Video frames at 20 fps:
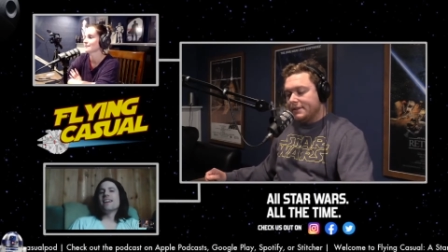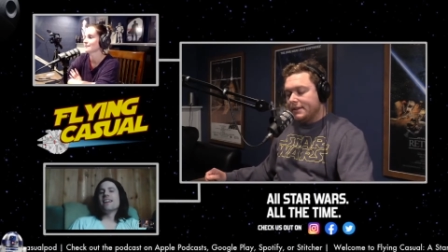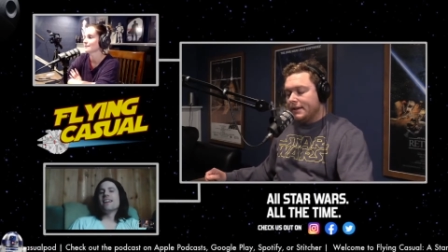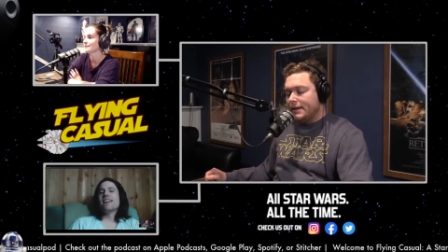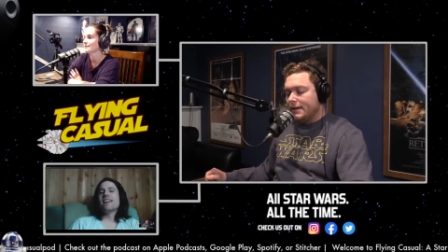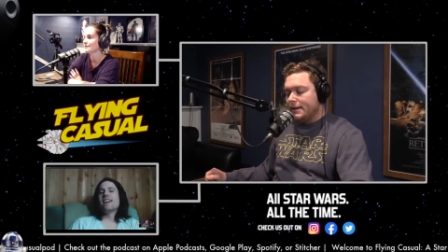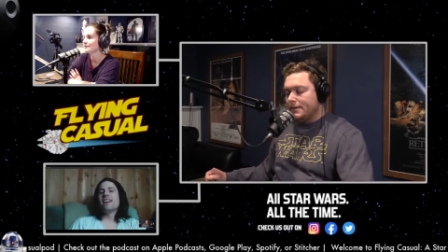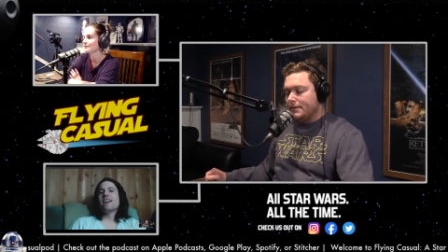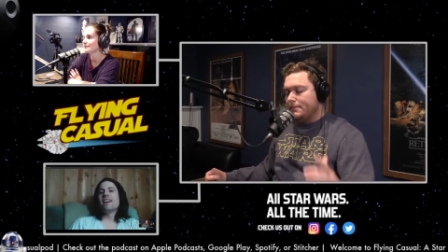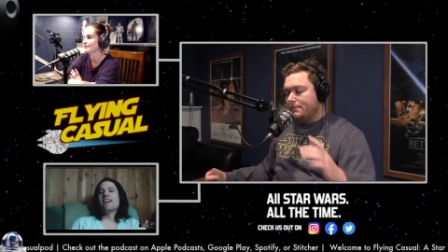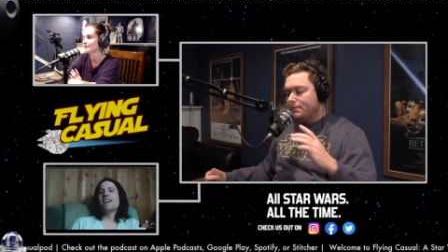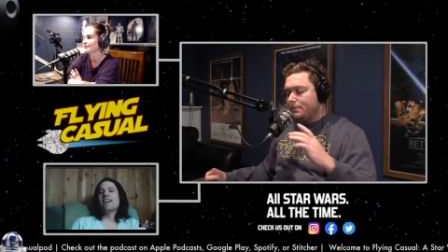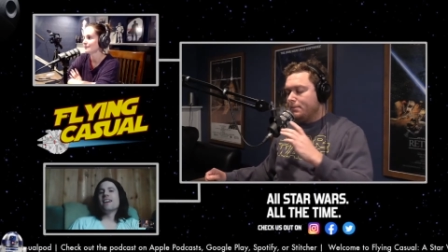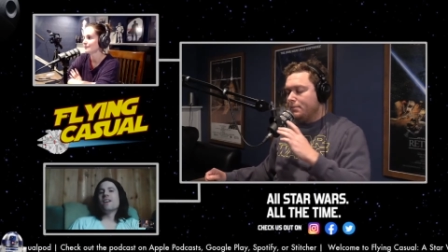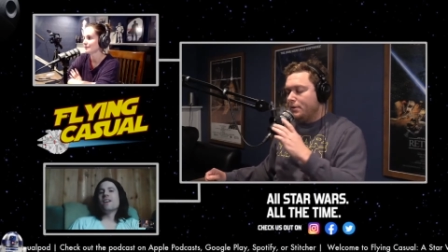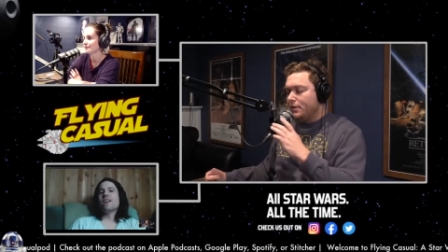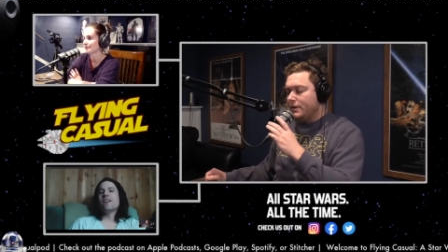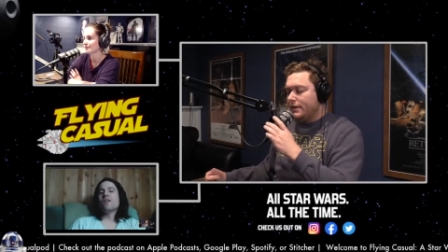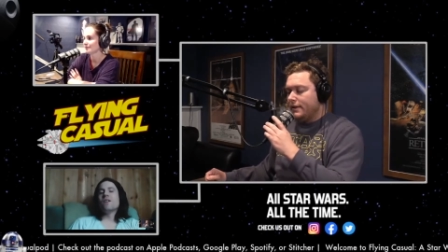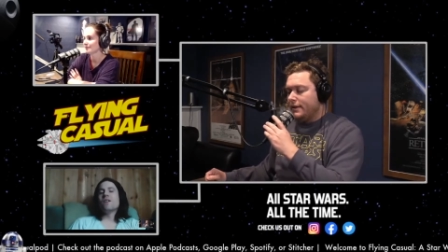
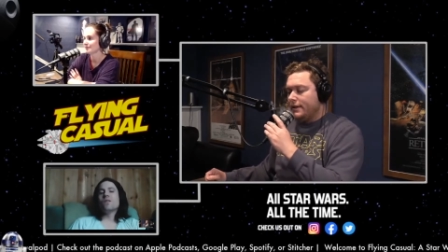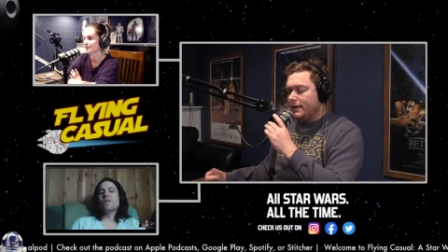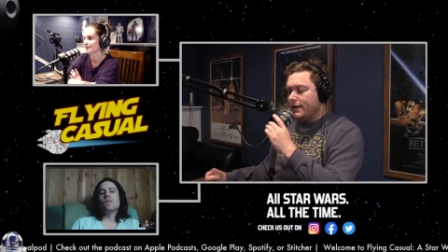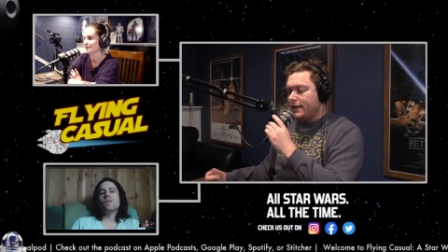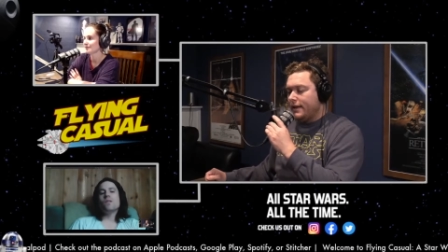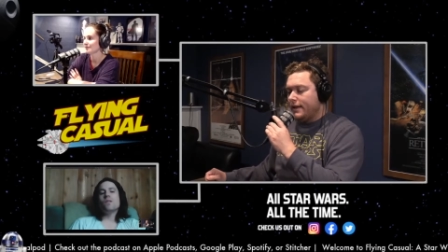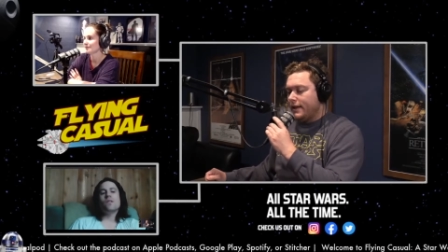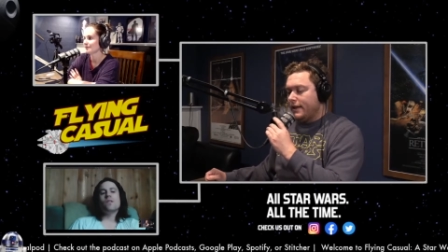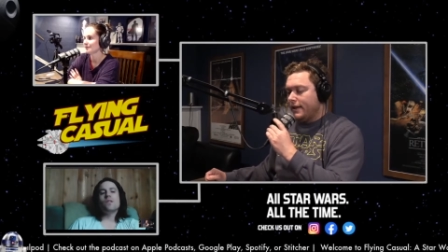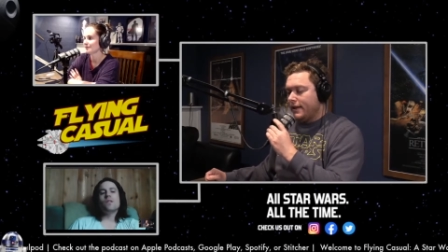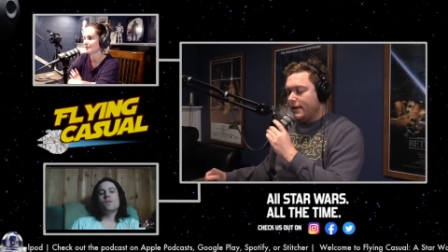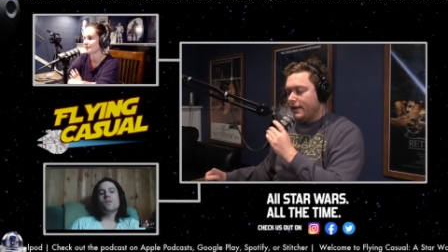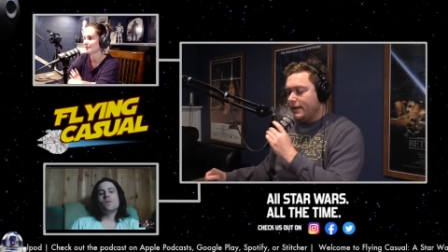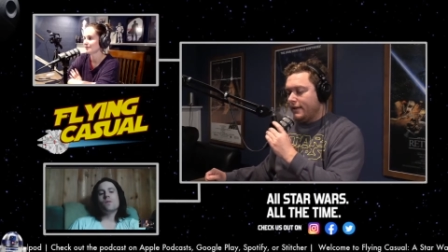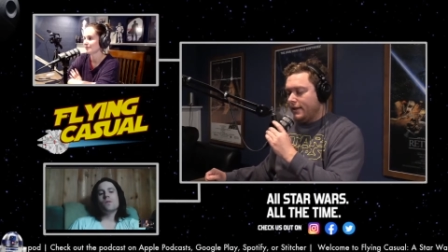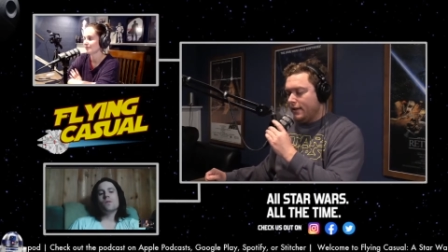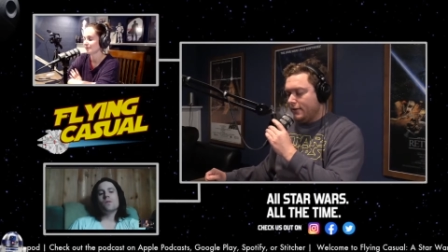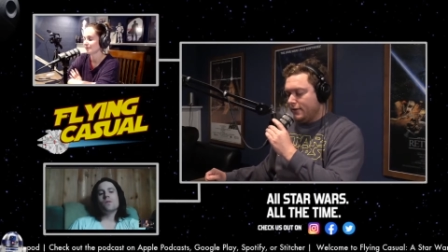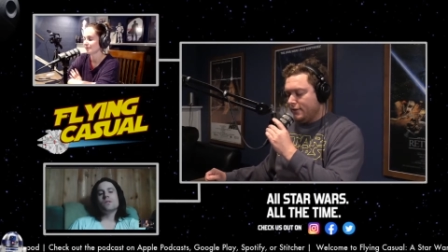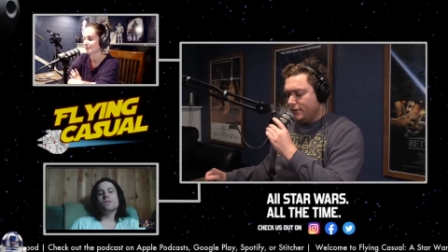But
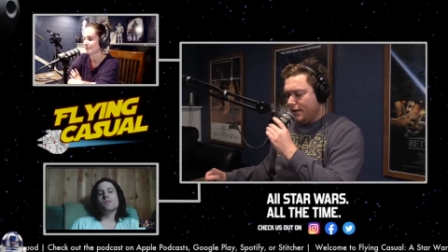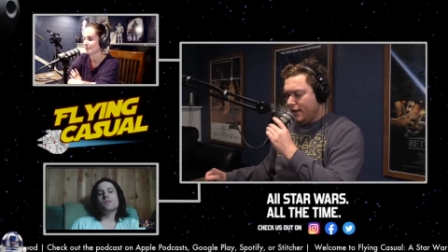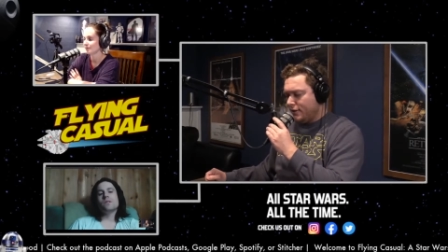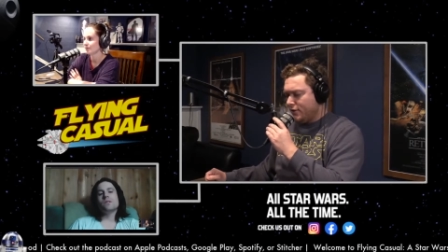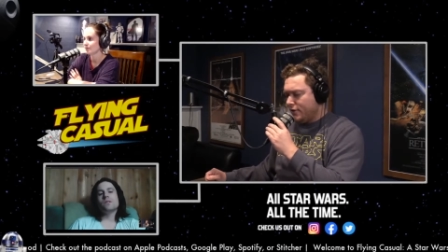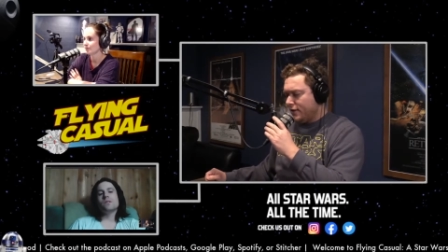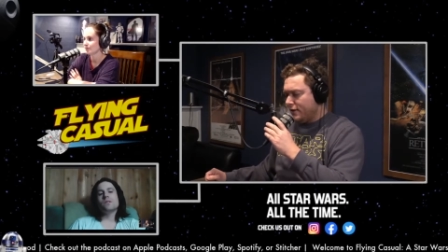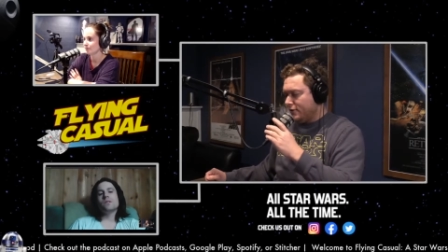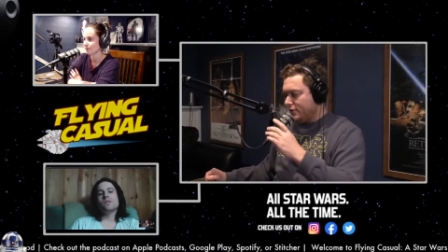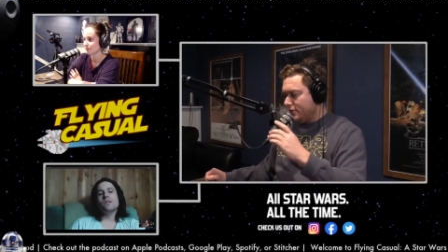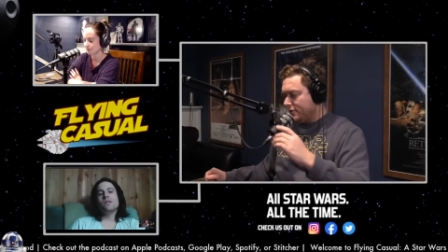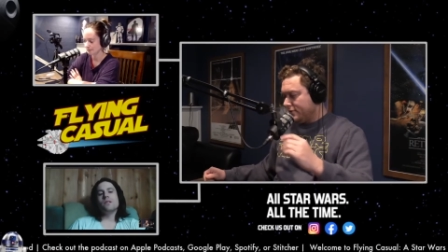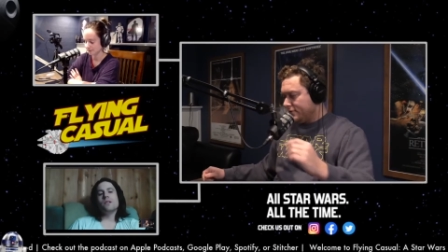yeah, go ahead, Luke.